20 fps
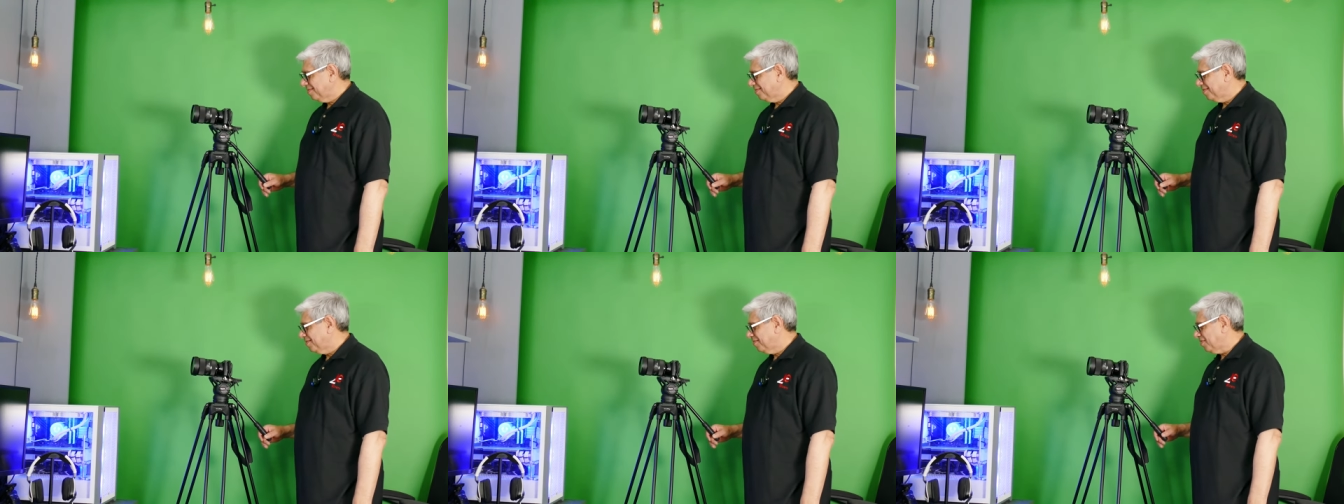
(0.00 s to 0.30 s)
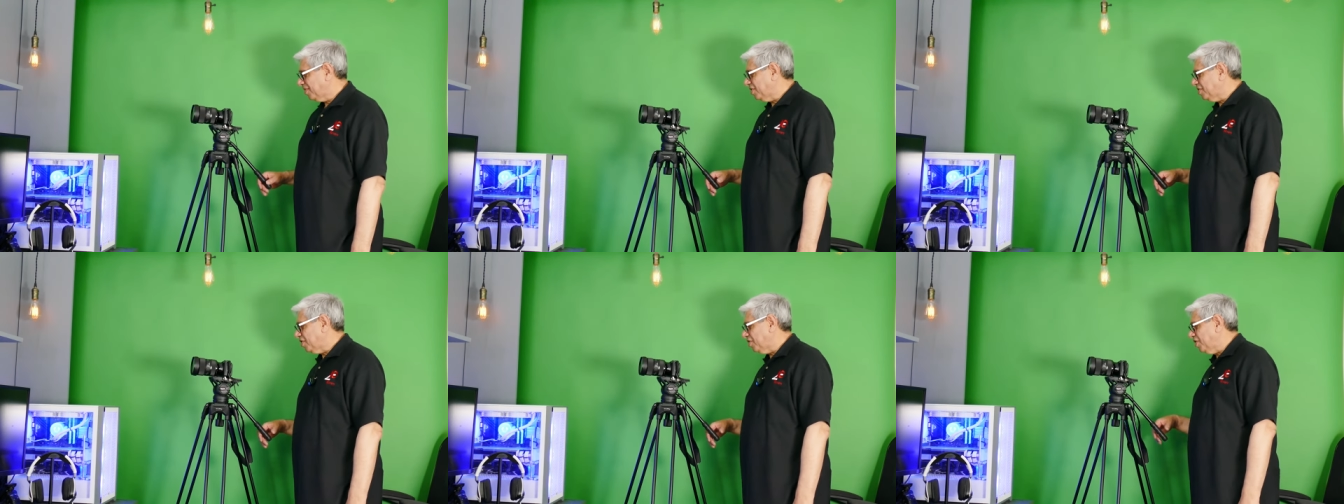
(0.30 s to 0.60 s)
If
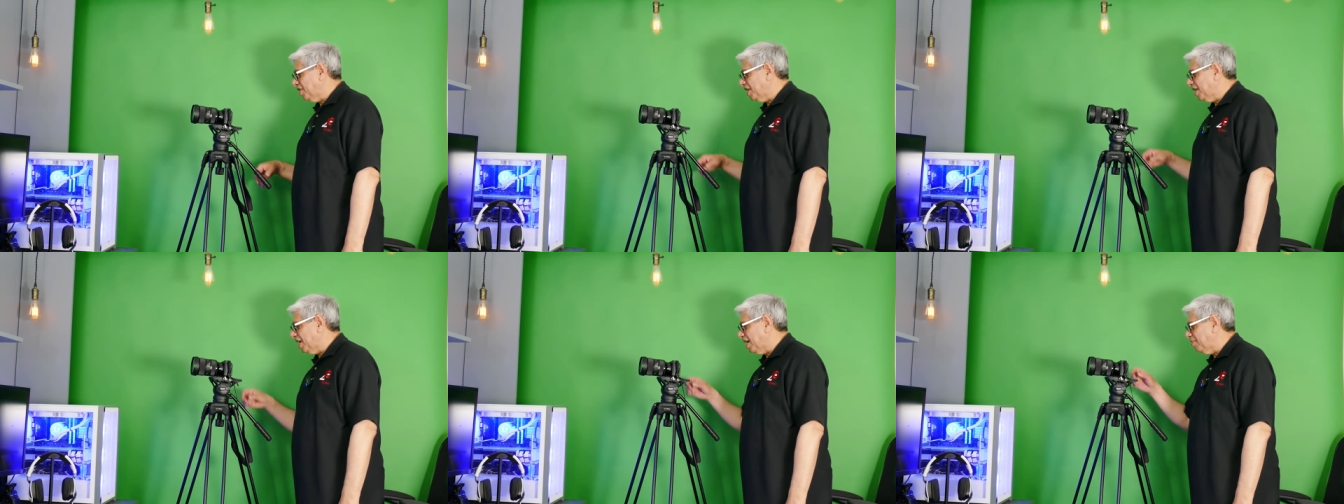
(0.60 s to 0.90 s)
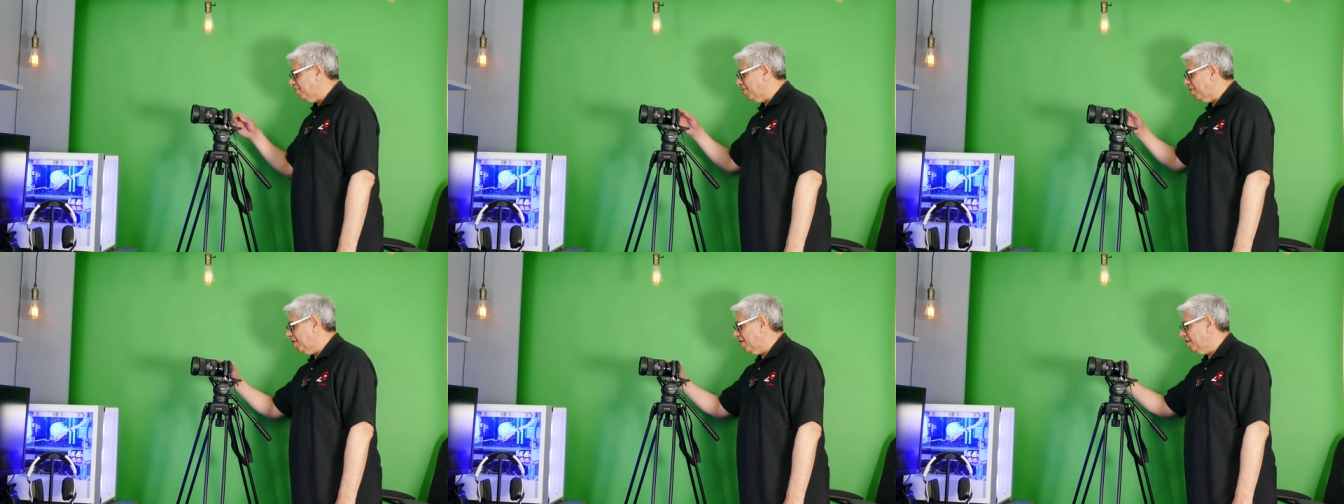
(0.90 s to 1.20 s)
I turn the
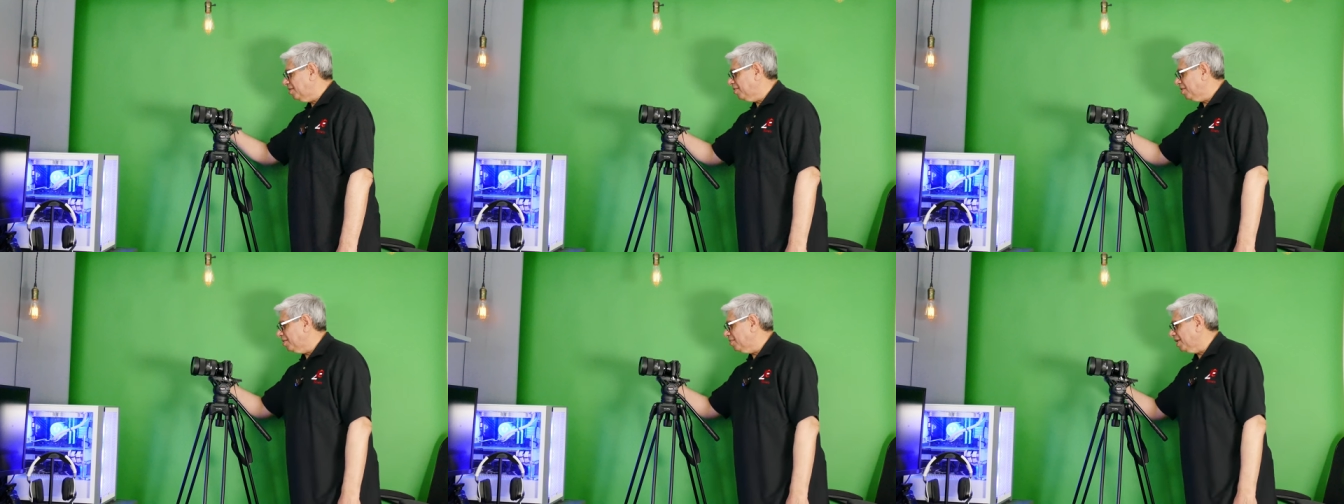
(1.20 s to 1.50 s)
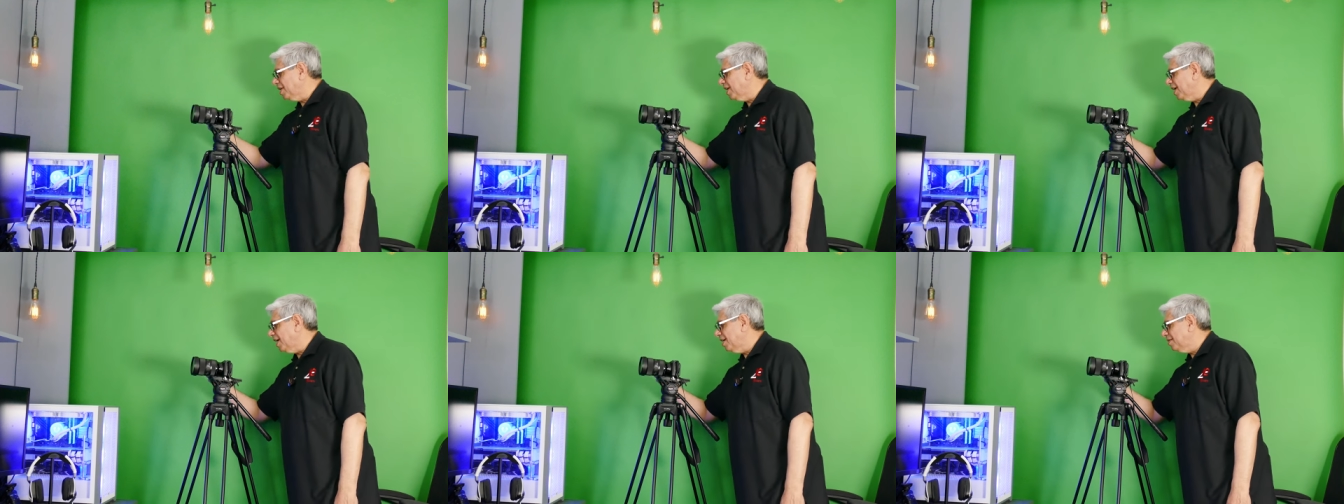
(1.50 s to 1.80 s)
camera on, what do
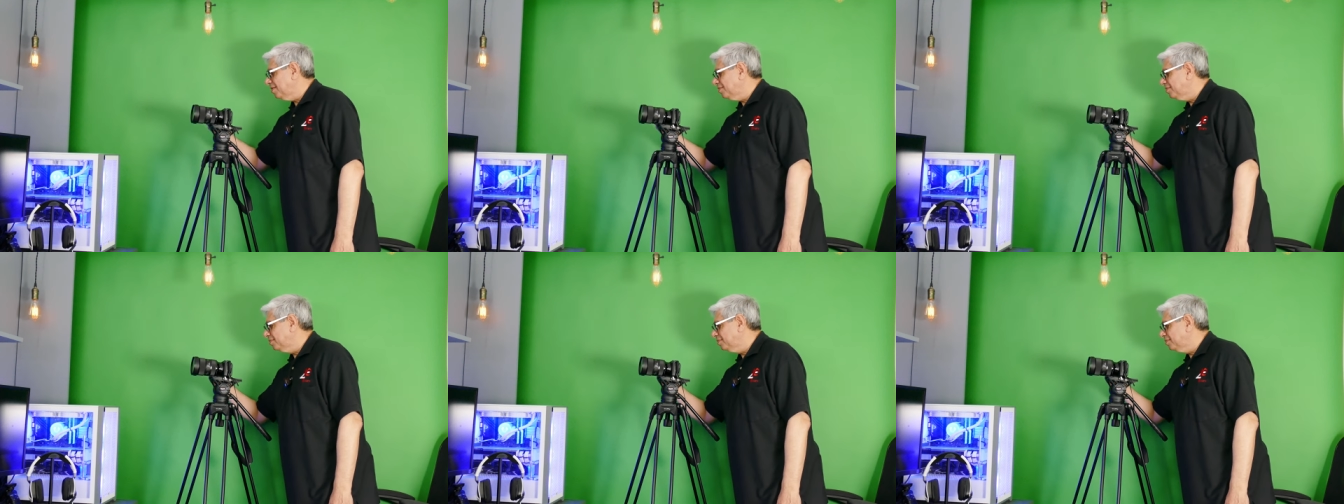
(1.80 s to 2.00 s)
I got?